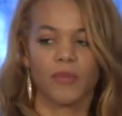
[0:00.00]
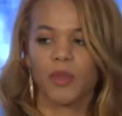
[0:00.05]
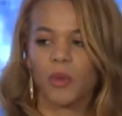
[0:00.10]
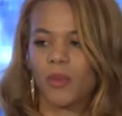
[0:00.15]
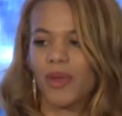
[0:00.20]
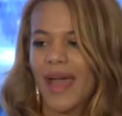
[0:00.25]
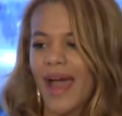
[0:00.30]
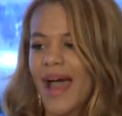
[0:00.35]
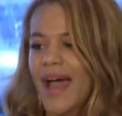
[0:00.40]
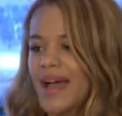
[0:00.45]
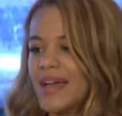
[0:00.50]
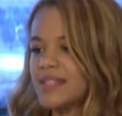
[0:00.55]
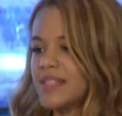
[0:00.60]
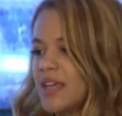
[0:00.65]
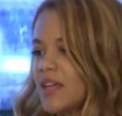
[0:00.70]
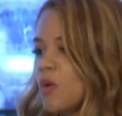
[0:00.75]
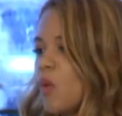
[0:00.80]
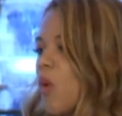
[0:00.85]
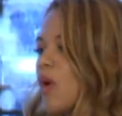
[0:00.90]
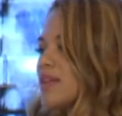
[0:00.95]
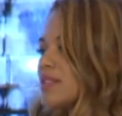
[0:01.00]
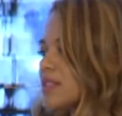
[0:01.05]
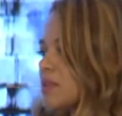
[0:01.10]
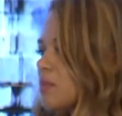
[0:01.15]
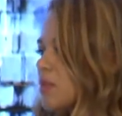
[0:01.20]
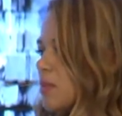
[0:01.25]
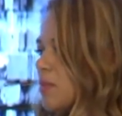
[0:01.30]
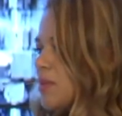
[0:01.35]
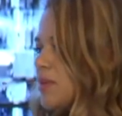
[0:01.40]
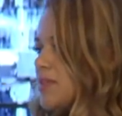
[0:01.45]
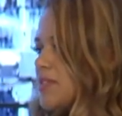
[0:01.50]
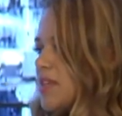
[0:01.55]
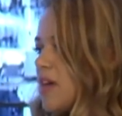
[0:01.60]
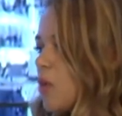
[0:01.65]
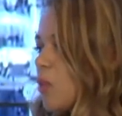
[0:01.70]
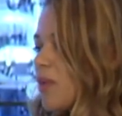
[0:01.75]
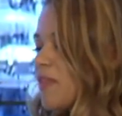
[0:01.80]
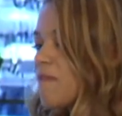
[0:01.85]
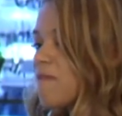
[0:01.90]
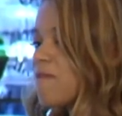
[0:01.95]
we had a quantum computer
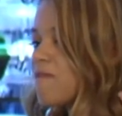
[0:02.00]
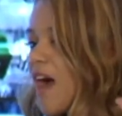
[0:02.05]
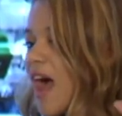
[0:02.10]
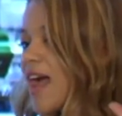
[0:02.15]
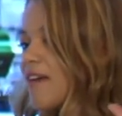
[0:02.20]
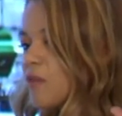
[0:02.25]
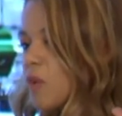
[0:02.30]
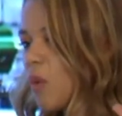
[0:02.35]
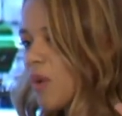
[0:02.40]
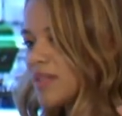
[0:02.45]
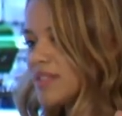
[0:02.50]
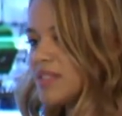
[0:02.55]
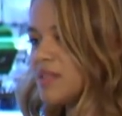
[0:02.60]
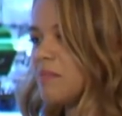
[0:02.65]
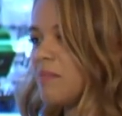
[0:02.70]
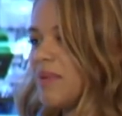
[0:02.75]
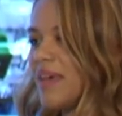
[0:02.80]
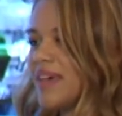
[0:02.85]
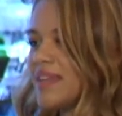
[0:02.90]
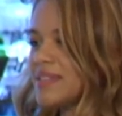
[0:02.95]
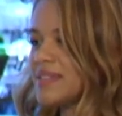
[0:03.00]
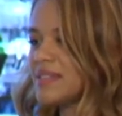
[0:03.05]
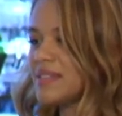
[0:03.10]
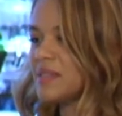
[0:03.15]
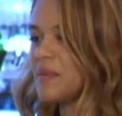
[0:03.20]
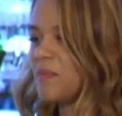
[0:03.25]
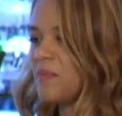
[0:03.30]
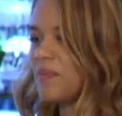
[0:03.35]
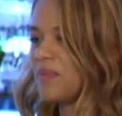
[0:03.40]
with 5 quantum bits,